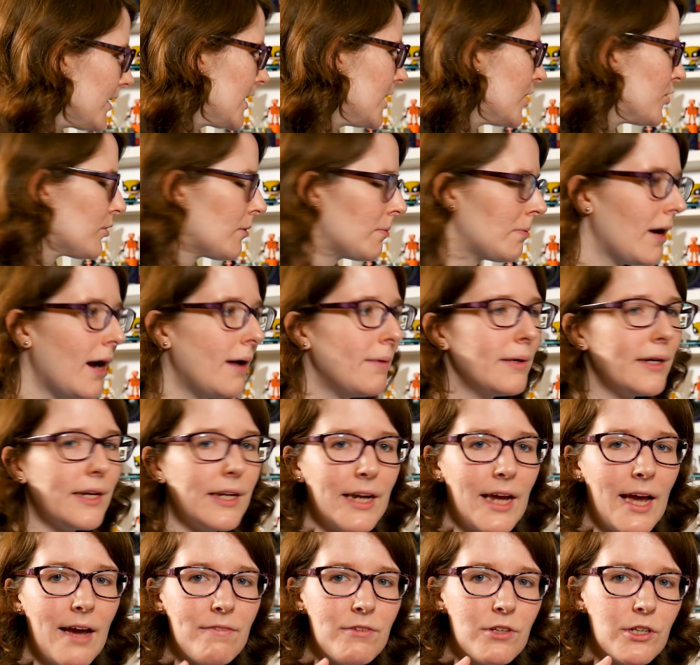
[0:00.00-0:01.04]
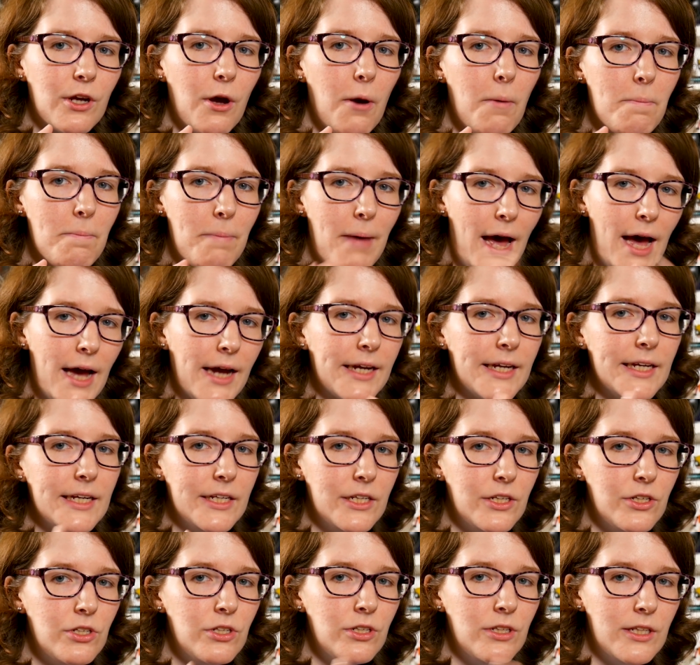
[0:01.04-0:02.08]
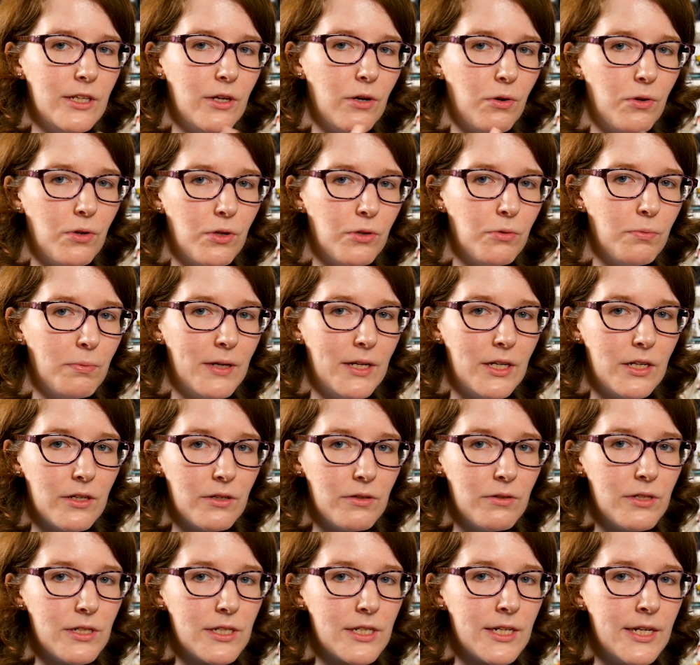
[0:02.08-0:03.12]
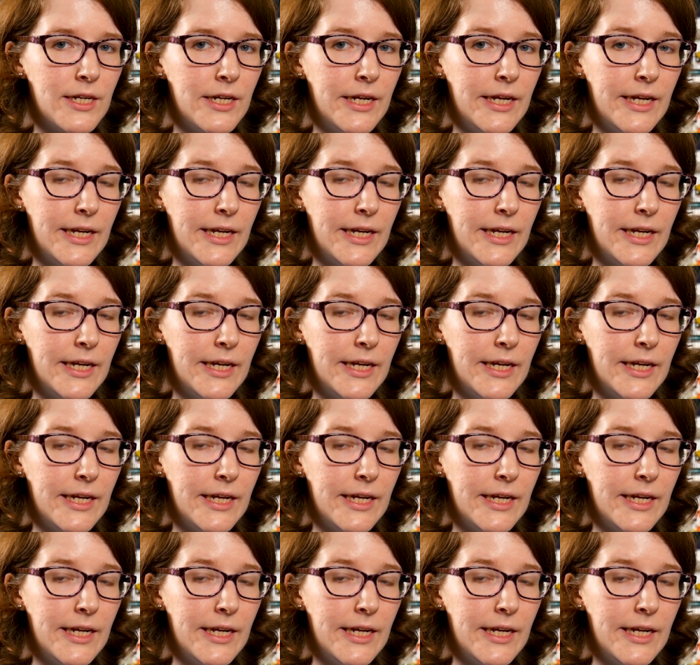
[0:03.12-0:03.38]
Because we're probably going to have to go back into the old Windows